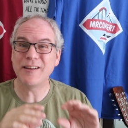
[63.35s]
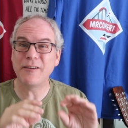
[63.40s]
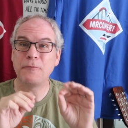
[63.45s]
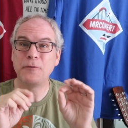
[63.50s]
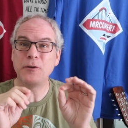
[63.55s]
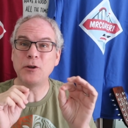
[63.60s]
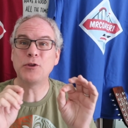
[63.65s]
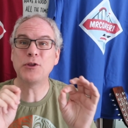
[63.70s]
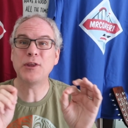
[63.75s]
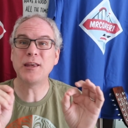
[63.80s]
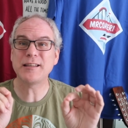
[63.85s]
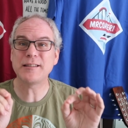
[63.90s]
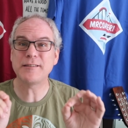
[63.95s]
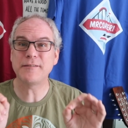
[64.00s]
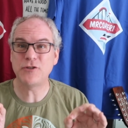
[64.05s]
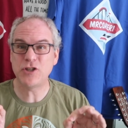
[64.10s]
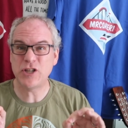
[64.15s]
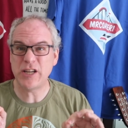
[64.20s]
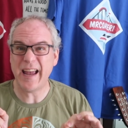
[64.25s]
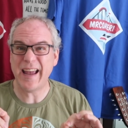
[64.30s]
A few things
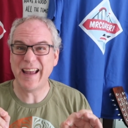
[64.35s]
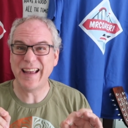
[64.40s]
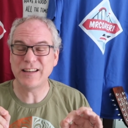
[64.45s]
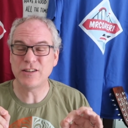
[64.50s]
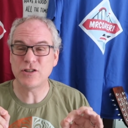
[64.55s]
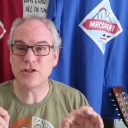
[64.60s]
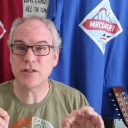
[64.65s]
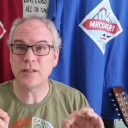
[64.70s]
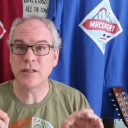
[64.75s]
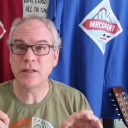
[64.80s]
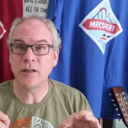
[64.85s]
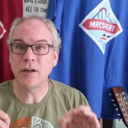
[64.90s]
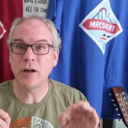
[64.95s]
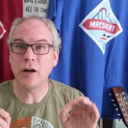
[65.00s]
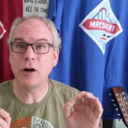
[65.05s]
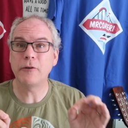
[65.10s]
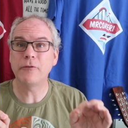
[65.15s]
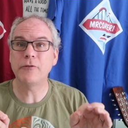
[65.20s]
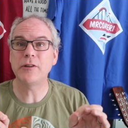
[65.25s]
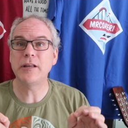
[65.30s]
have changed
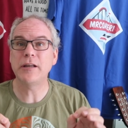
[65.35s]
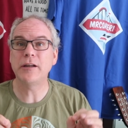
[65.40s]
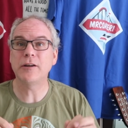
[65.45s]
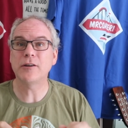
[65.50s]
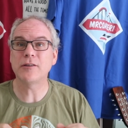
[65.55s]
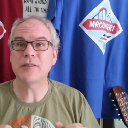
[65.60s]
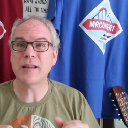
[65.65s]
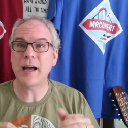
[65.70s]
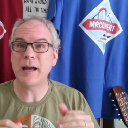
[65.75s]
over the years.